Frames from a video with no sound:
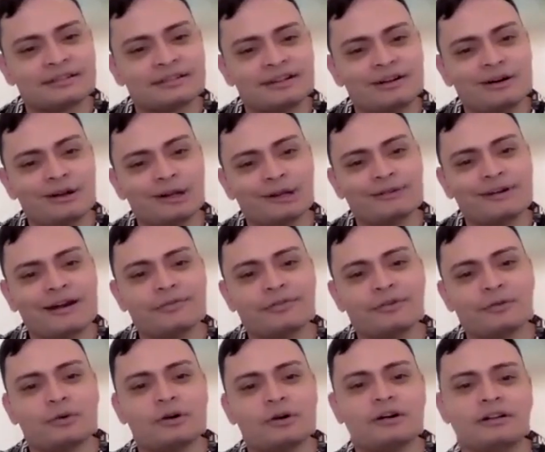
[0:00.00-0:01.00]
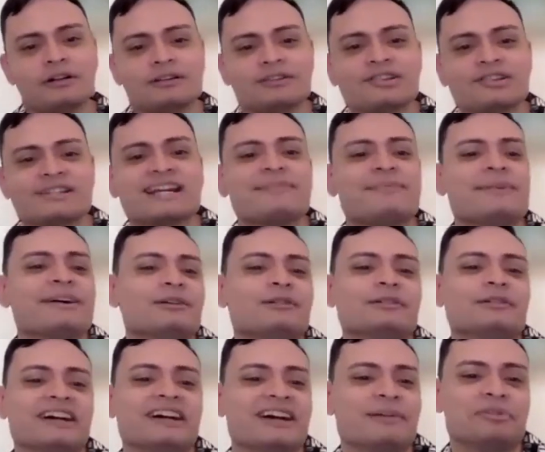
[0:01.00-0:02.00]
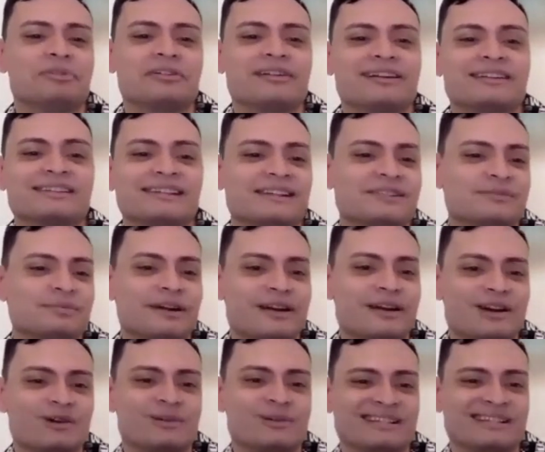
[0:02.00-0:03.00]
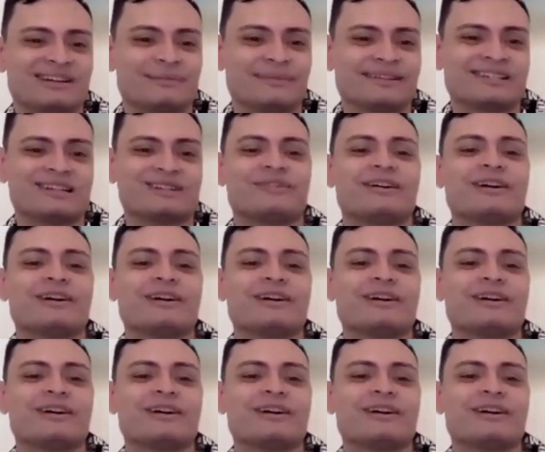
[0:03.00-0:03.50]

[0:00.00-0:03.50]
all around the wall, just have my own library, because that's what I always tell myself.